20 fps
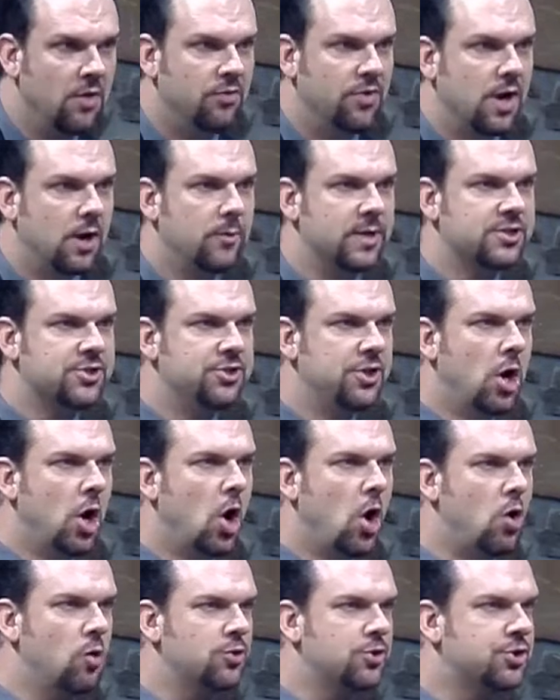There is
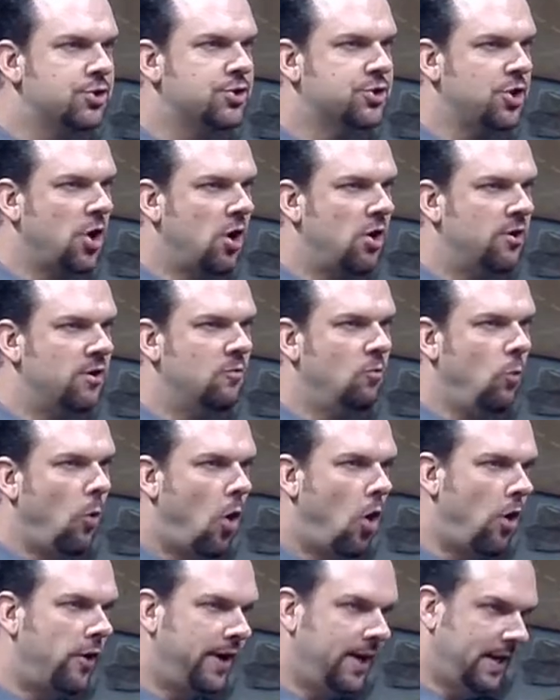no stern
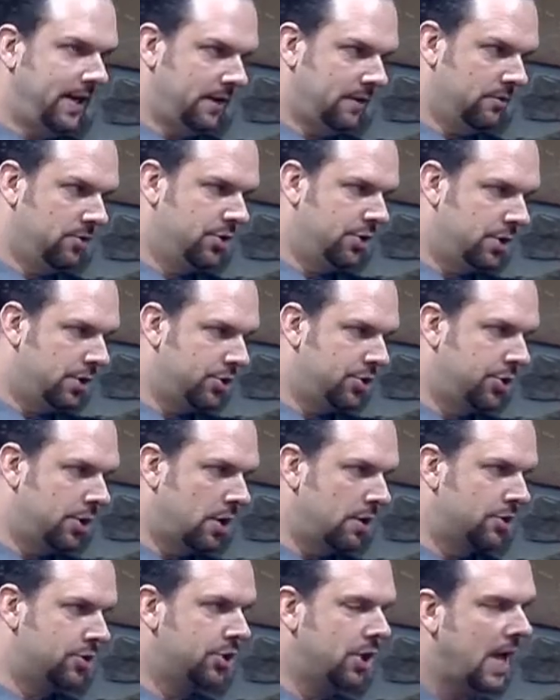warning to the
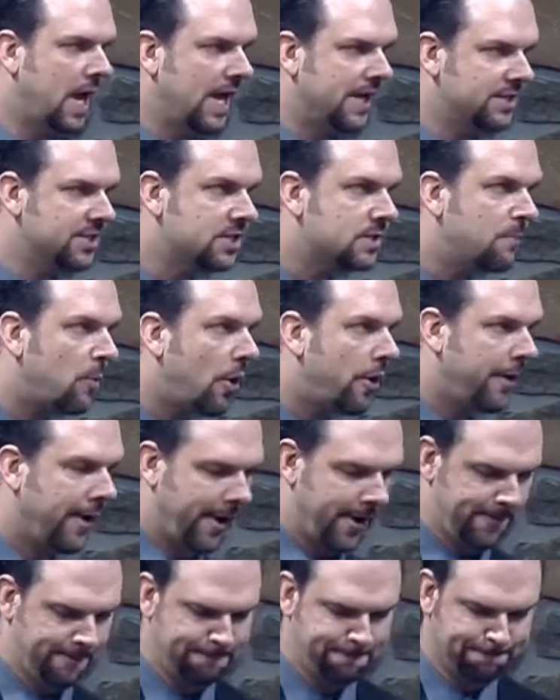church at Smyrna.